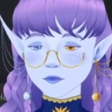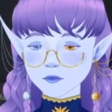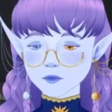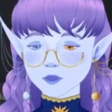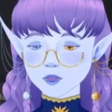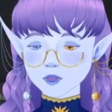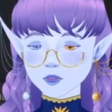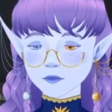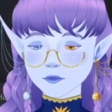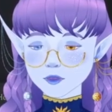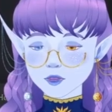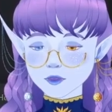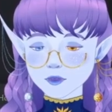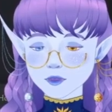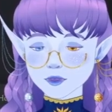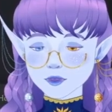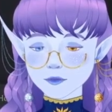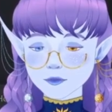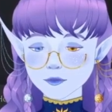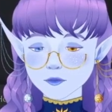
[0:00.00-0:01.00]
He
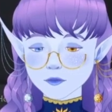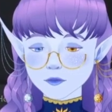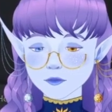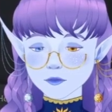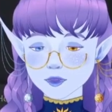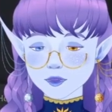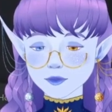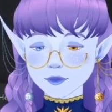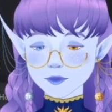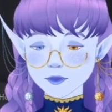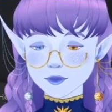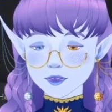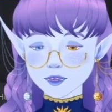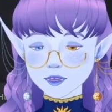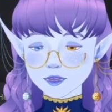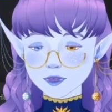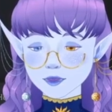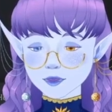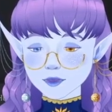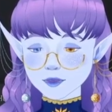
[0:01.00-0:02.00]
jousted with great
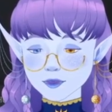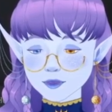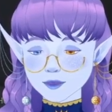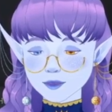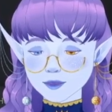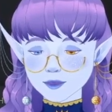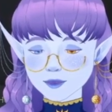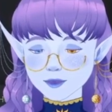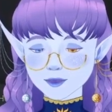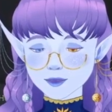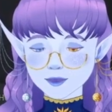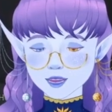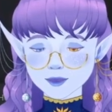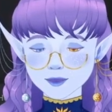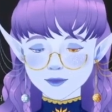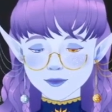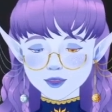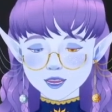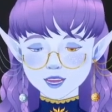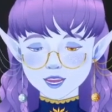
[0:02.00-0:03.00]
skill. That's
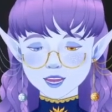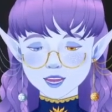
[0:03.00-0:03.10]
why I'm the